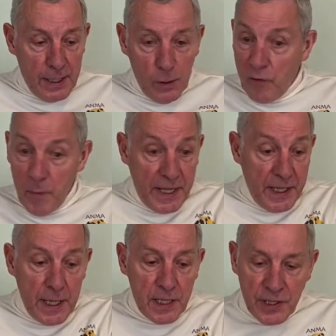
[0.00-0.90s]
Over many
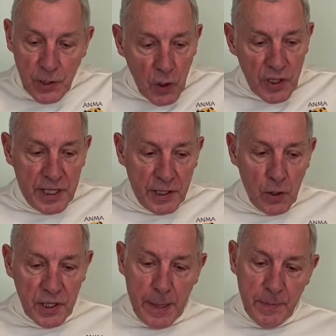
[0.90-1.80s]
years he taught us these
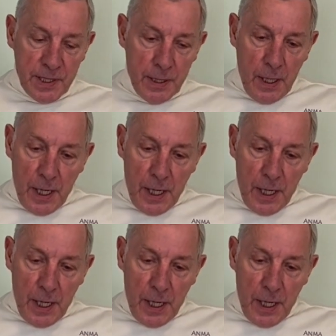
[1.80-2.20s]
concepts,